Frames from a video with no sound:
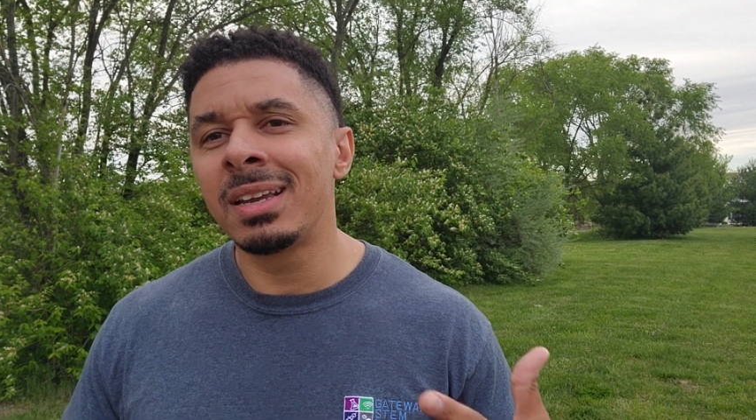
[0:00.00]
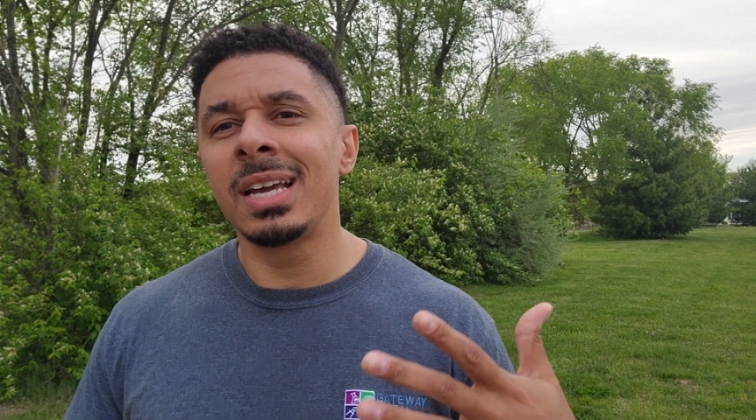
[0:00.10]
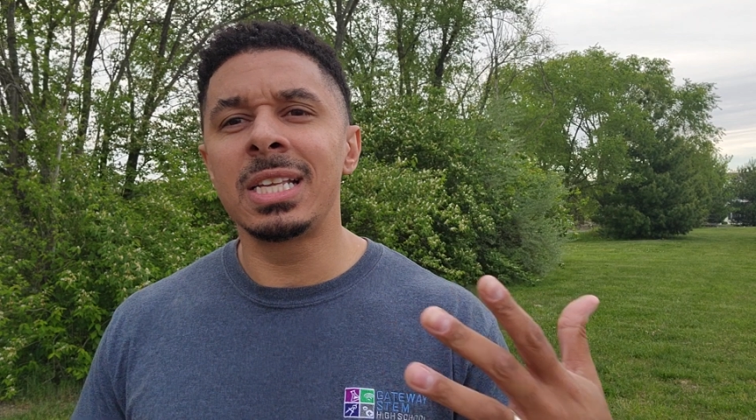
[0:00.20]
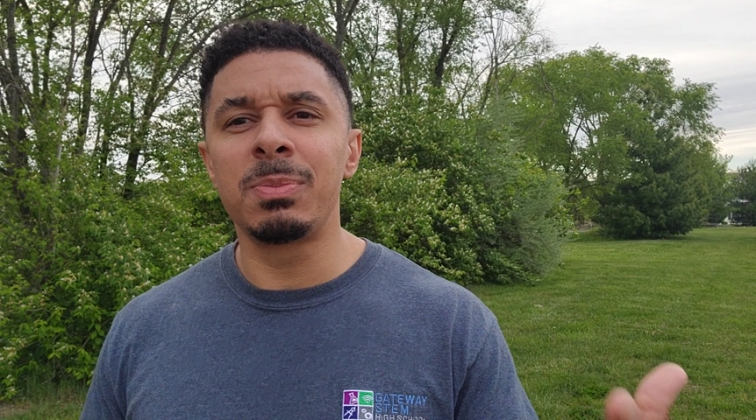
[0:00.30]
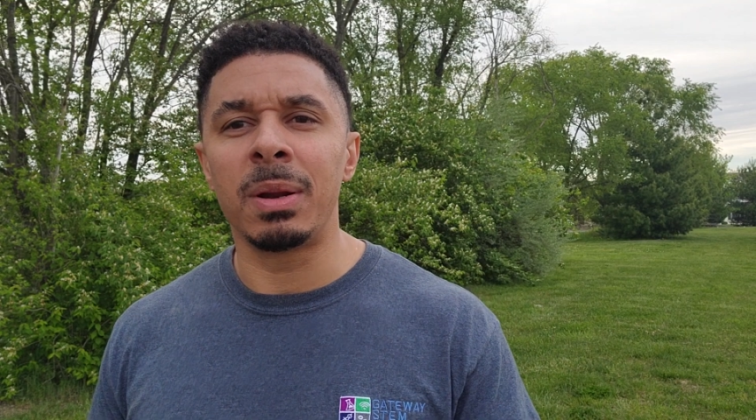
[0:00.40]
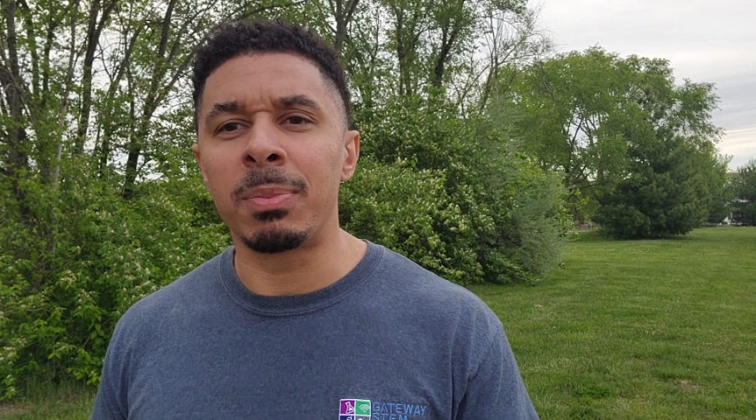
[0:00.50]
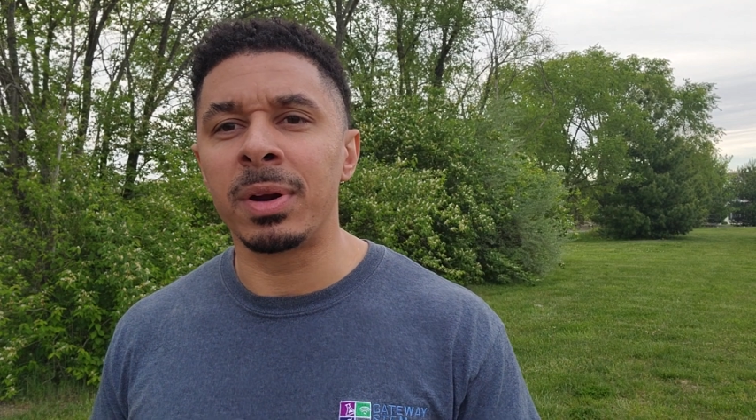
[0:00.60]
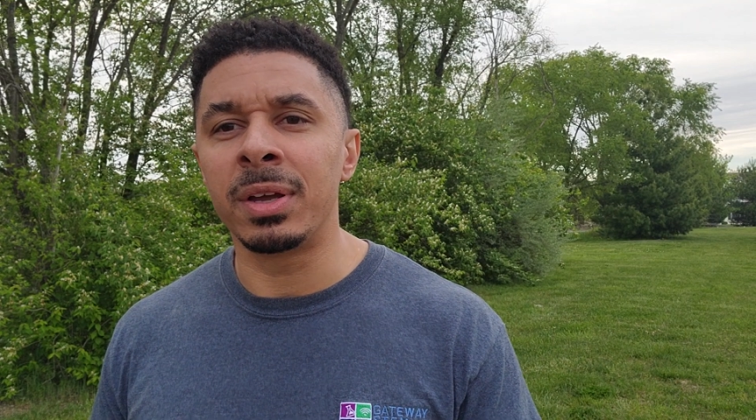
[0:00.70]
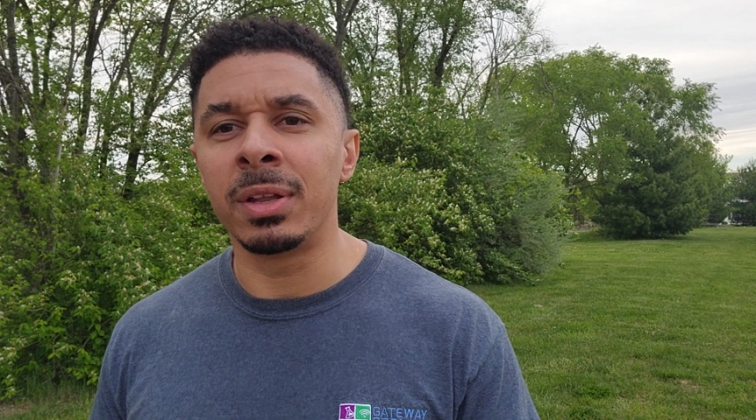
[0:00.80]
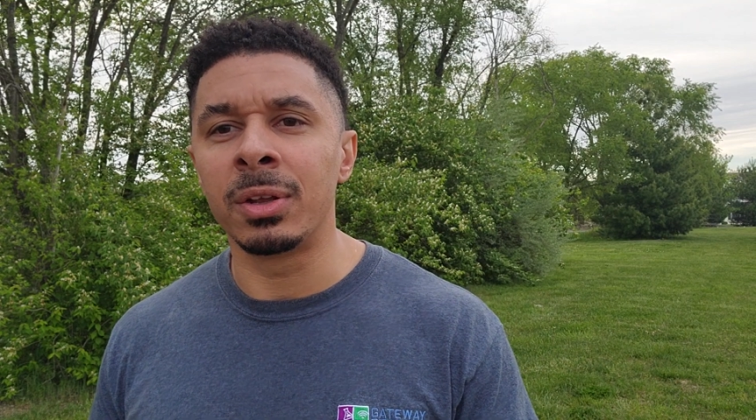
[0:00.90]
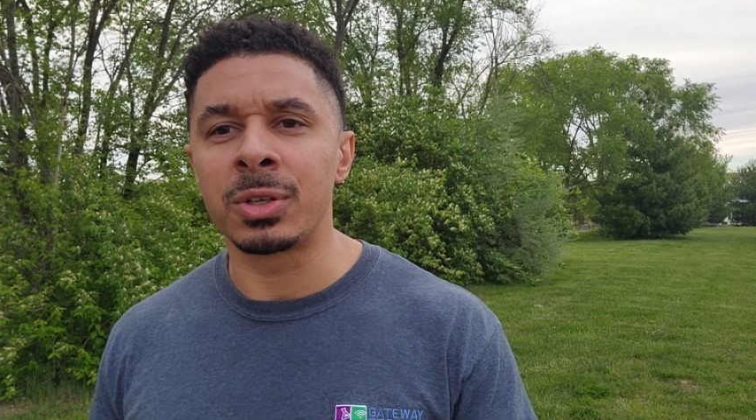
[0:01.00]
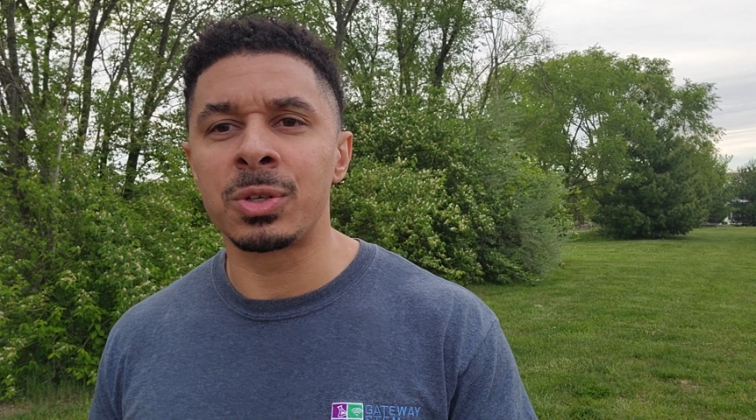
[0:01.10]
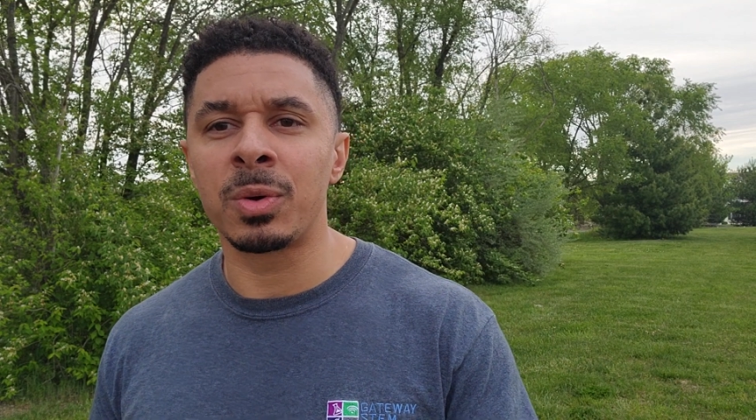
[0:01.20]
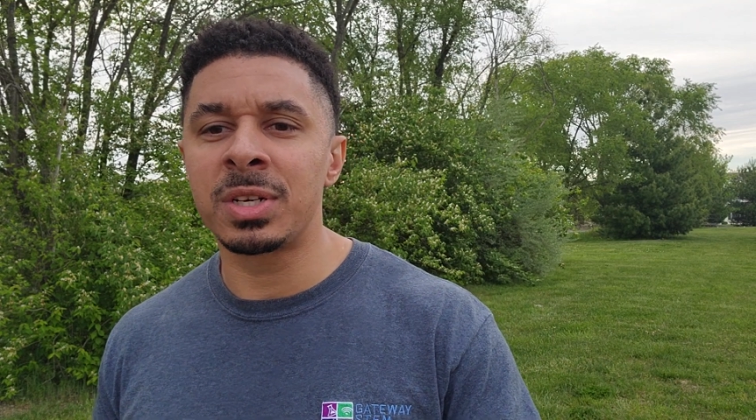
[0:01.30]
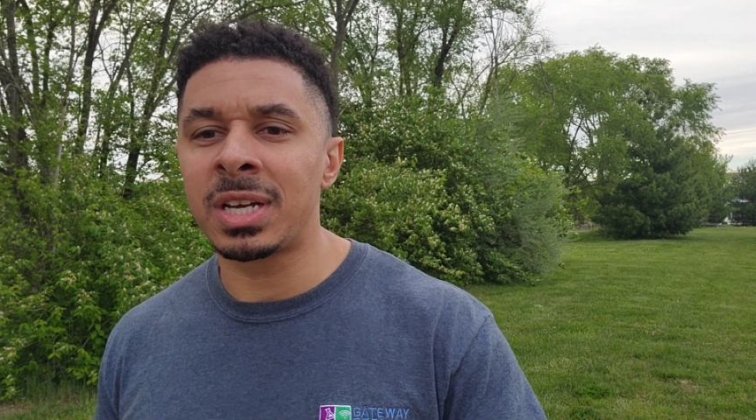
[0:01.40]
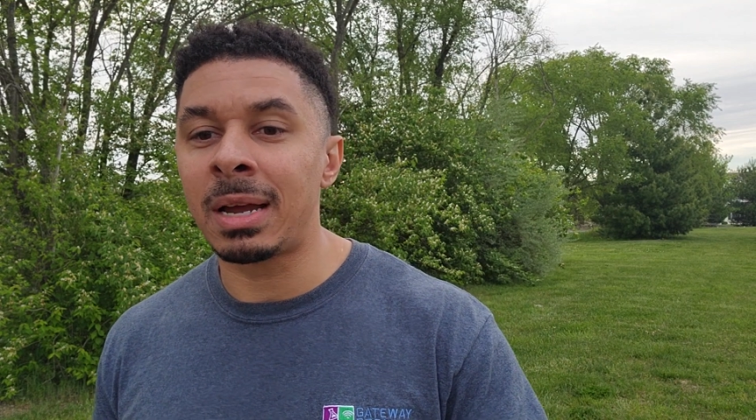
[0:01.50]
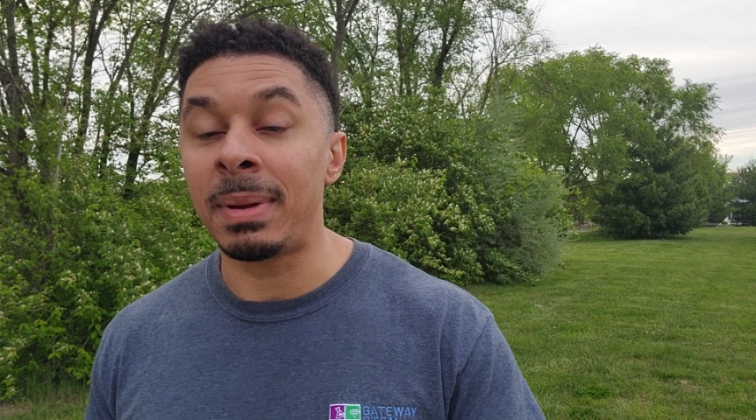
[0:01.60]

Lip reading: It's been a pretty good little story time